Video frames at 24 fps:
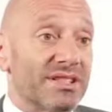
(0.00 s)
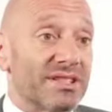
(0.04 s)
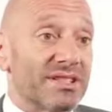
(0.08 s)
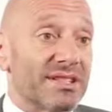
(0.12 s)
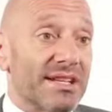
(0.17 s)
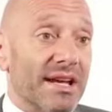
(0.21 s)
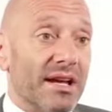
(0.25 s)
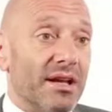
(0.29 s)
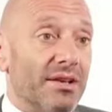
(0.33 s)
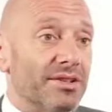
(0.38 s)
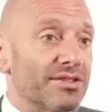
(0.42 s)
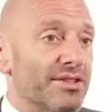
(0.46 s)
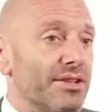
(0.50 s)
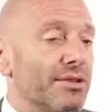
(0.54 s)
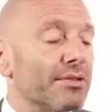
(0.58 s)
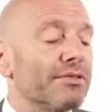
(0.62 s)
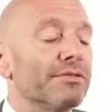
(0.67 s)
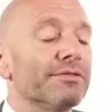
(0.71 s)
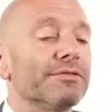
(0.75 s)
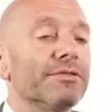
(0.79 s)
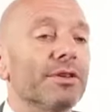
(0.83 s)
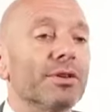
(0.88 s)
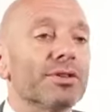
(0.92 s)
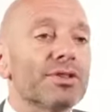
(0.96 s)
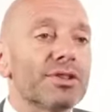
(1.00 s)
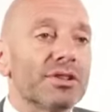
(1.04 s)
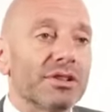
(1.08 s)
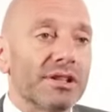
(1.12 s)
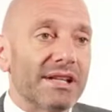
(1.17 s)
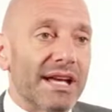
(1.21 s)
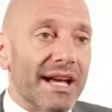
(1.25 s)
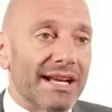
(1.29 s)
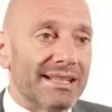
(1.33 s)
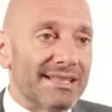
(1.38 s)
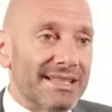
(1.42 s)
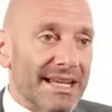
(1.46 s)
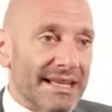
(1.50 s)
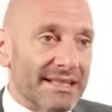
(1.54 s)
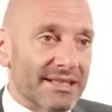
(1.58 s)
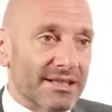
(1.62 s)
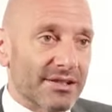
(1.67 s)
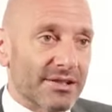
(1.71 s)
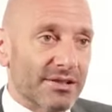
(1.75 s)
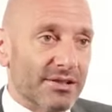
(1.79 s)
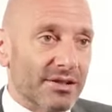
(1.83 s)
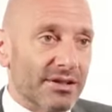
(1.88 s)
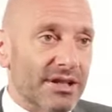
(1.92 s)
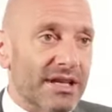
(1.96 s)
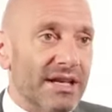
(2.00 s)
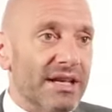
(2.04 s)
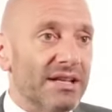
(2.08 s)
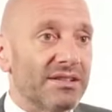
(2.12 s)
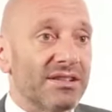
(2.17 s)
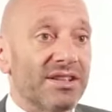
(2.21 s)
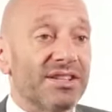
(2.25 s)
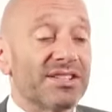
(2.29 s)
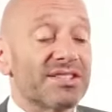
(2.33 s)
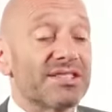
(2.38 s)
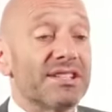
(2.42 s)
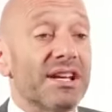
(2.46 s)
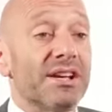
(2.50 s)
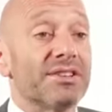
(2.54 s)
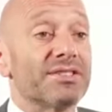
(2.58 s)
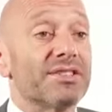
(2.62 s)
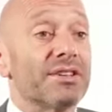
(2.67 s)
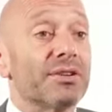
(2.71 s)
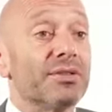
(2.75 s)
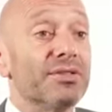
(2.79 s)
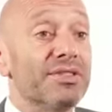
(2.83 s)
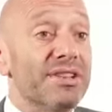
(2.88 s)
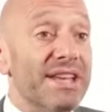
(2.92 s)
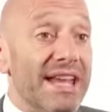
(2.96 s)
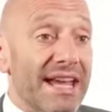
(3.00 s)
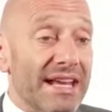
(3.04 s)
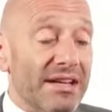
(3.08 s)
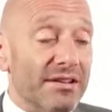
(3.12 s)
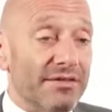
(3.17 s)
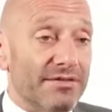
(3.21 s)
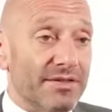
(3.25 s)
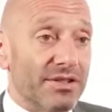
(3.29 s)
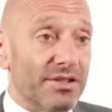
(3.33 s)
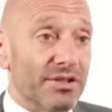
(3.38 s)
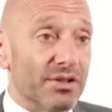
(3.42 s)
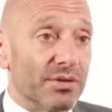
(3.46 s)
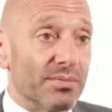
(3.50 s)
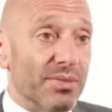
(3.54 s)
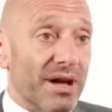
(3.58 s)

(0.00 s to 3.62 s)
cells that are virtually identical to the cells that are native to your